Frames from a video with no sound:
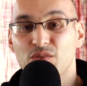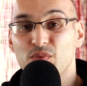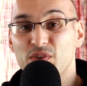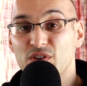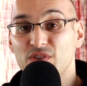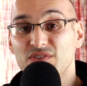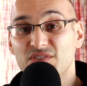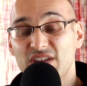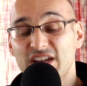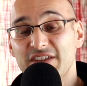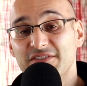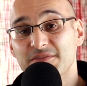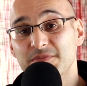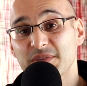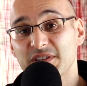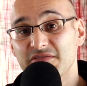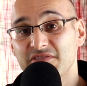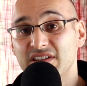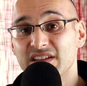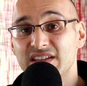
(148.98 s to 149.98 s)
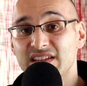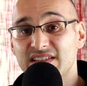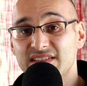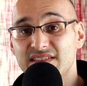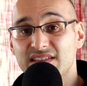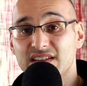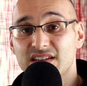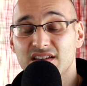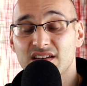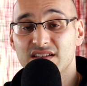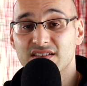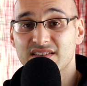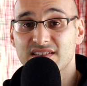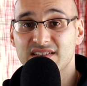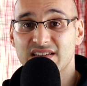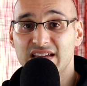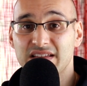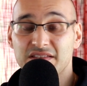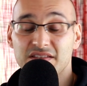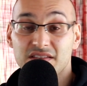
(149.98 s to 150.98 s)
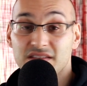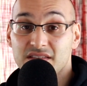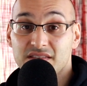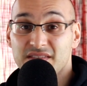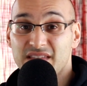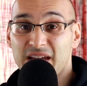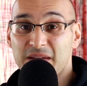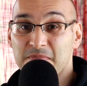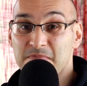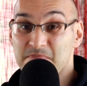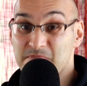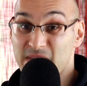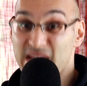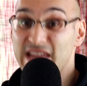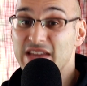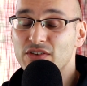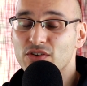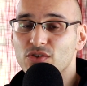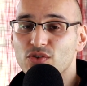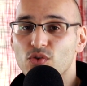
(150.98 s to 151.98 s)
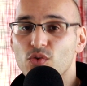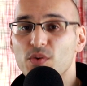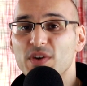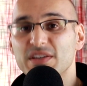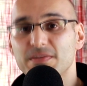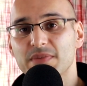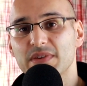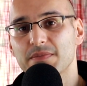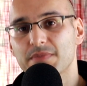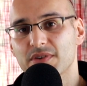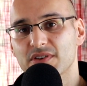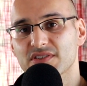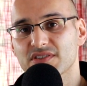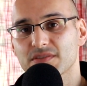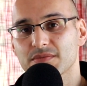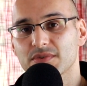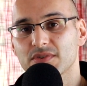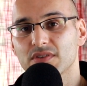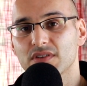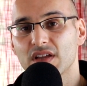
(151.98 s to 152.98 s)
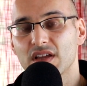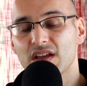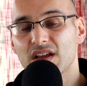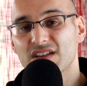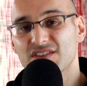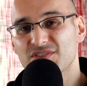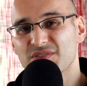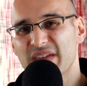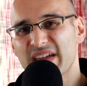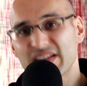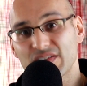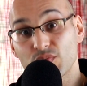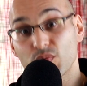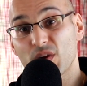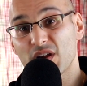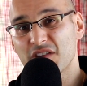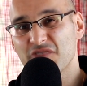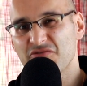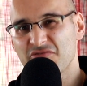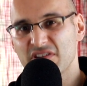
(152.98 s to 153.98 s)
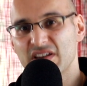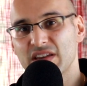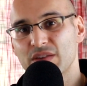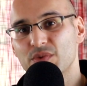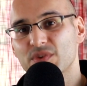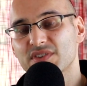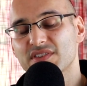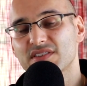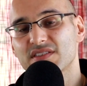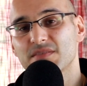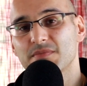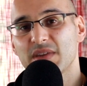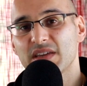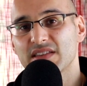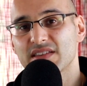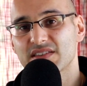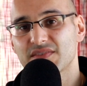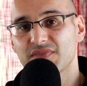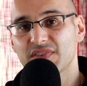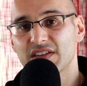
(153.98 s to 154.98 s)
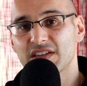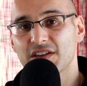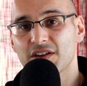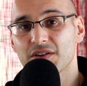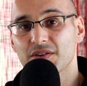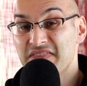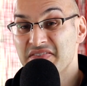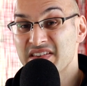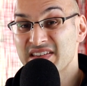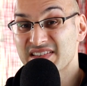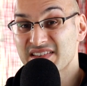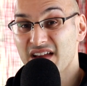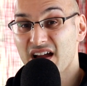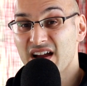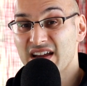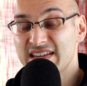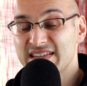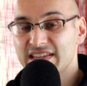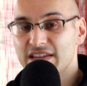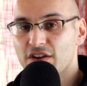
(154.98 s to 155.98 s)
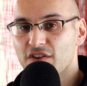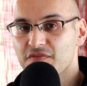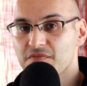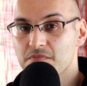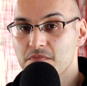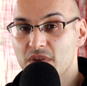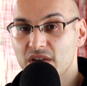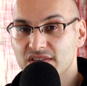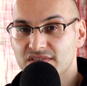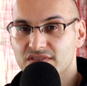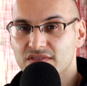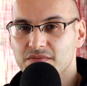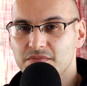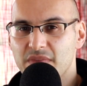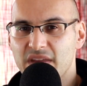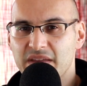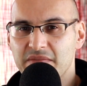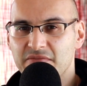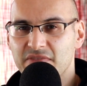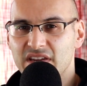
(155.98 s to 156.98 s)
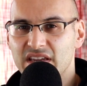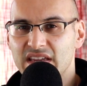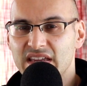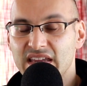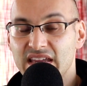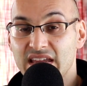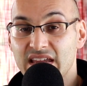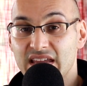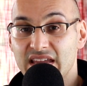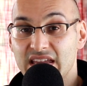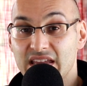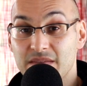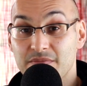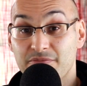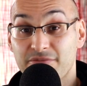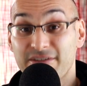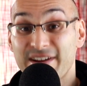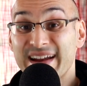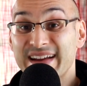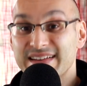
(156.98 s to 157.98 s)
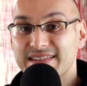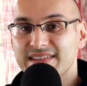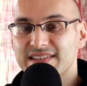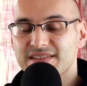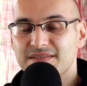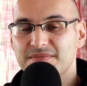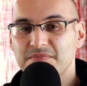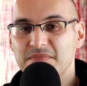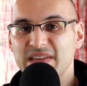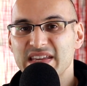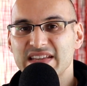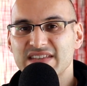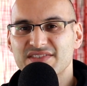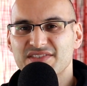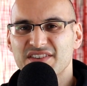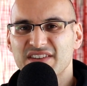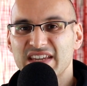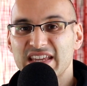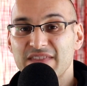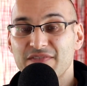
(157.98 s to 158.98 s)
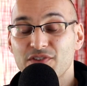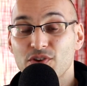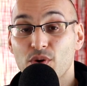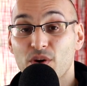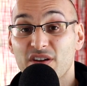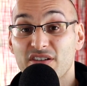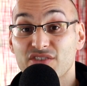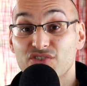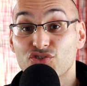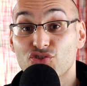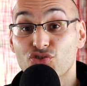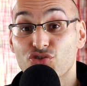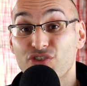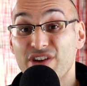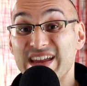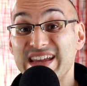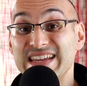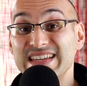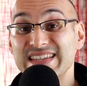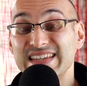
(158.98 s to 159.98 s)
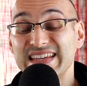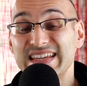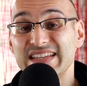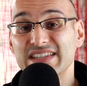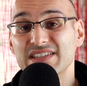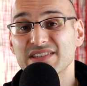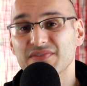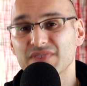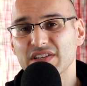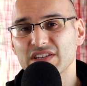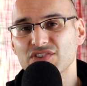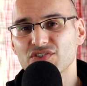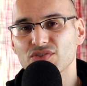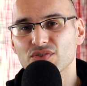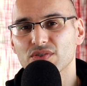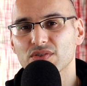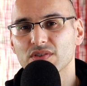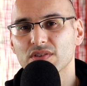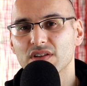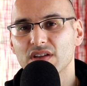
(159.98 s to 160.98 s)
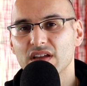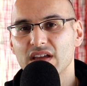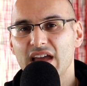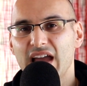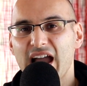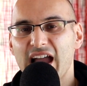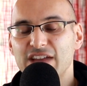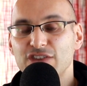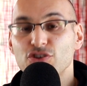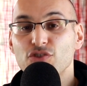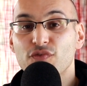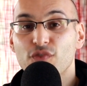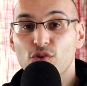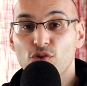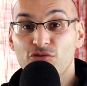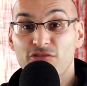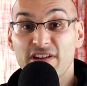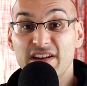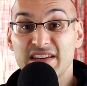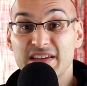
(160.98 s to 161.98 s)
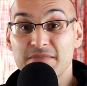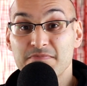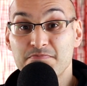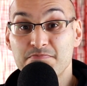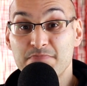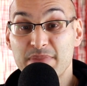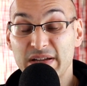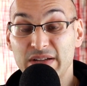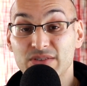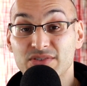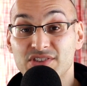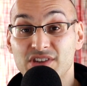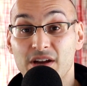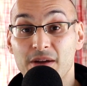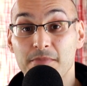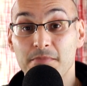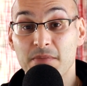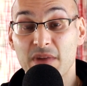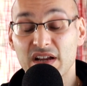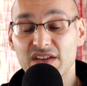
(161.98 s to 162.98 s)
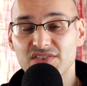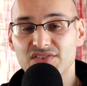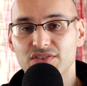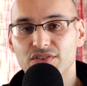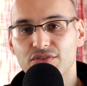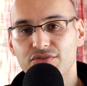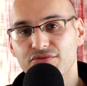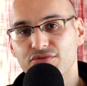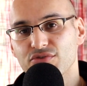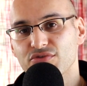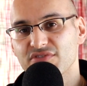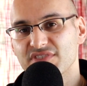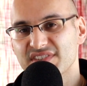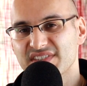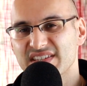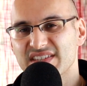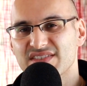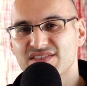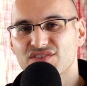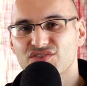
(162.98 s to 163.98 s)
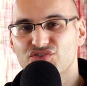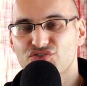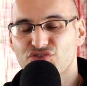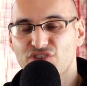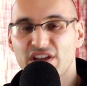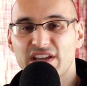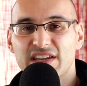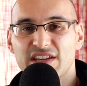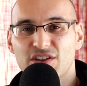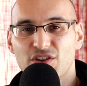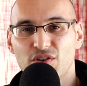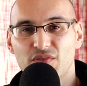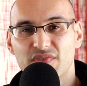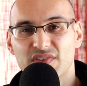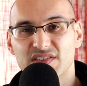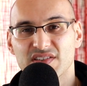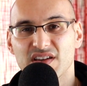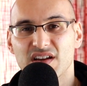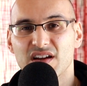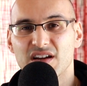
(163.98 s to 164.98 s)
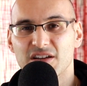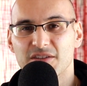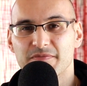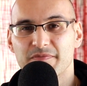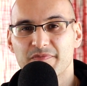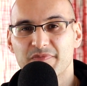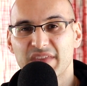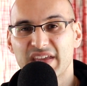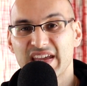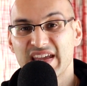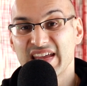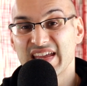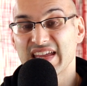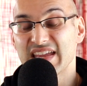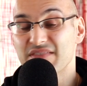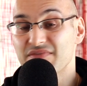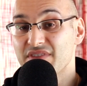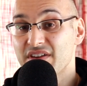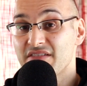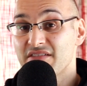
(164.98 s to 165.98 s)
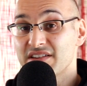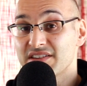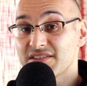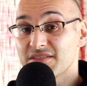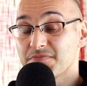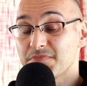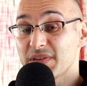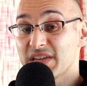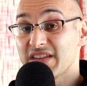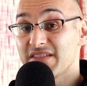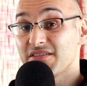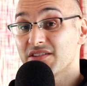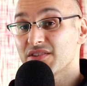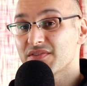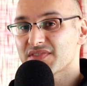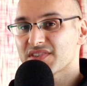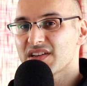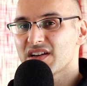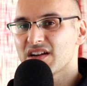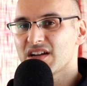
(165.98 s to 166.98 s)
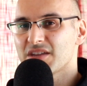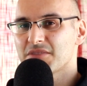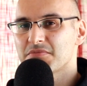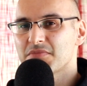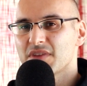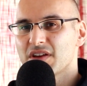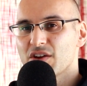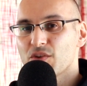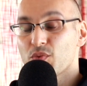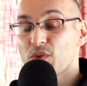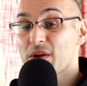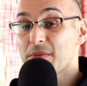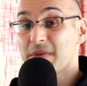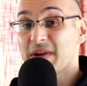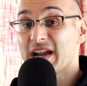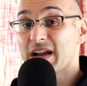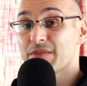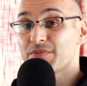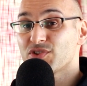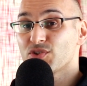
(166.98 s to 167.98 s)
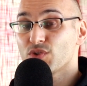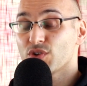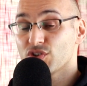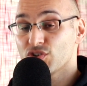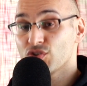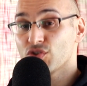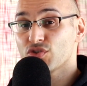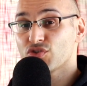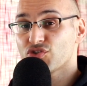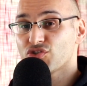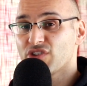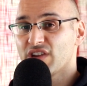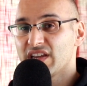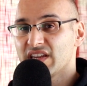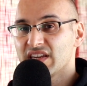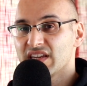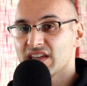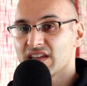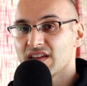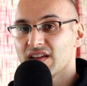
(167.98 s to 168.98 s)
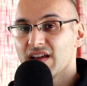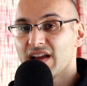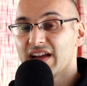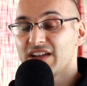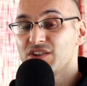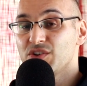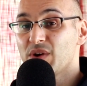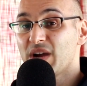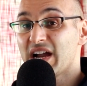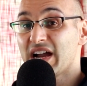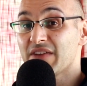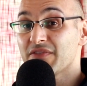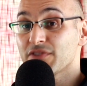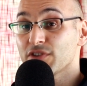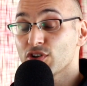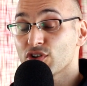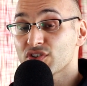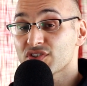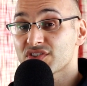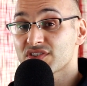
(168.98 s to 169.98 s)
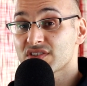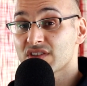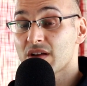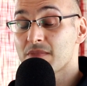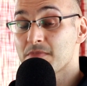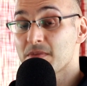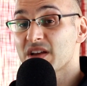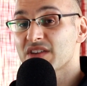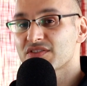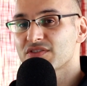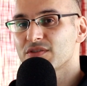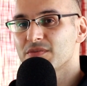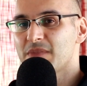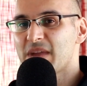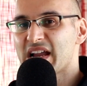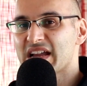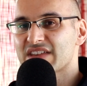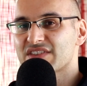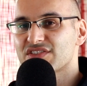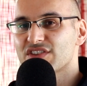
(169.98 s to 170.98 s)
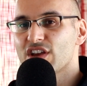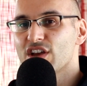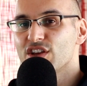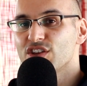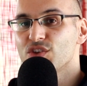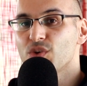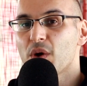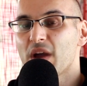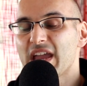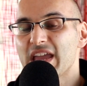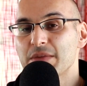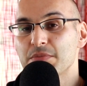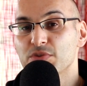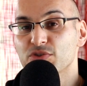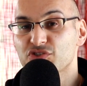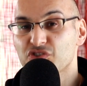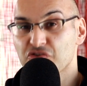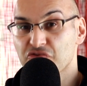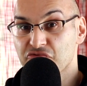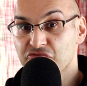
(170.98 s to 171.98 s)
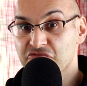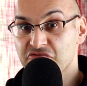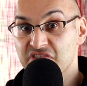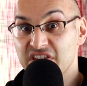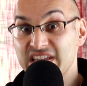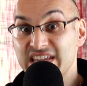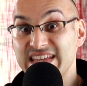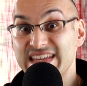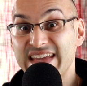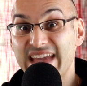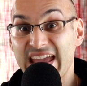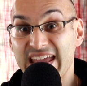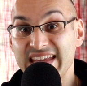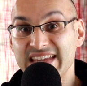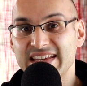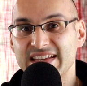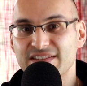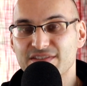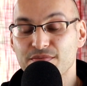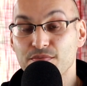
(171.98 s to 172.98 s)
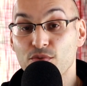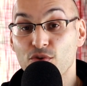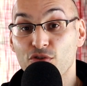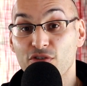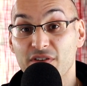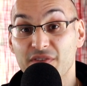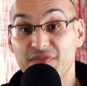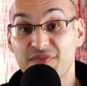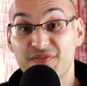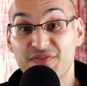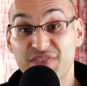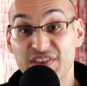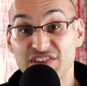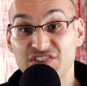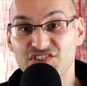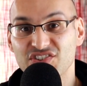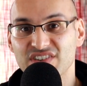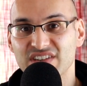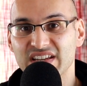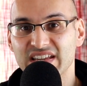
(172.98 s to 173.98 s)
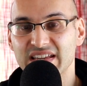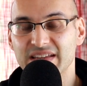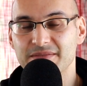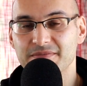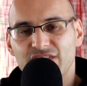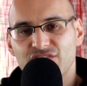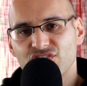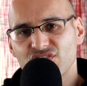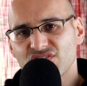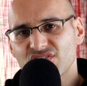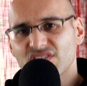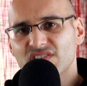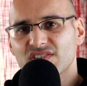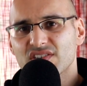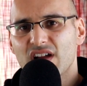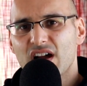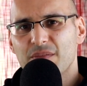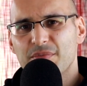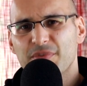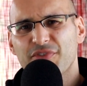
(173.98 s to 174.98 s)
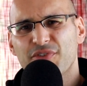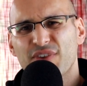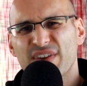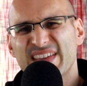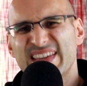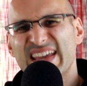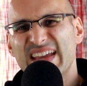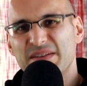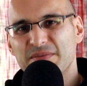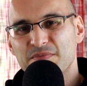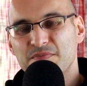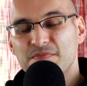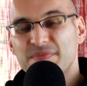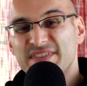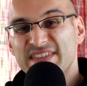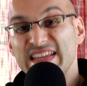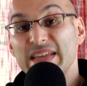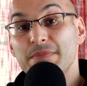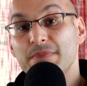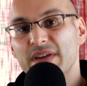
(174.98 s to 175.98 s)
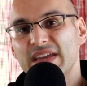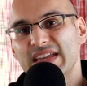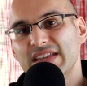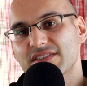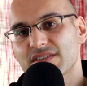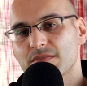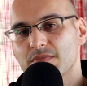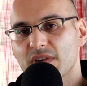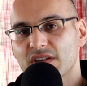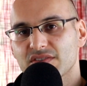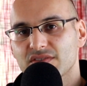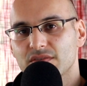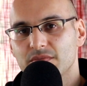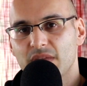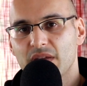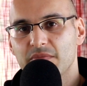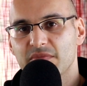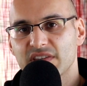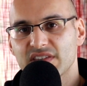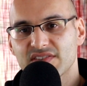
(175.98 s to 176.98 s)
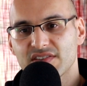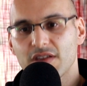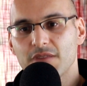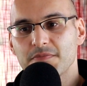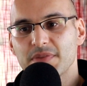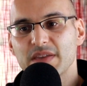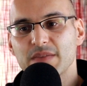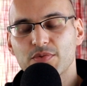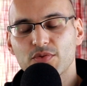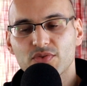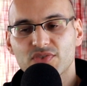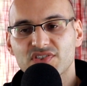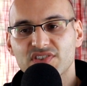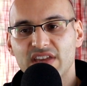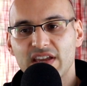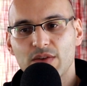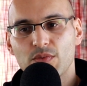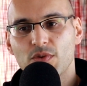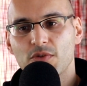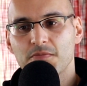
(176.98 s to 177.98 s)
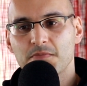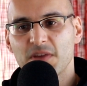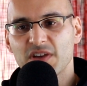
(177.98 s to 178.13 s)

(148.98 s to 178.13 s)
we also have to be realistic and understand that that may not always be possible. And so that's why I really wanted to make this video. And this idea of muscle memory in practice means that if you are a trained individual and you've already built up muscle through resistance training over time, if there is a period of time where perhaps you are not training and you have lost some muscle mass, you are able to regain it more efficiently. And just to start before I get deeper into muscle memory, some people say, well,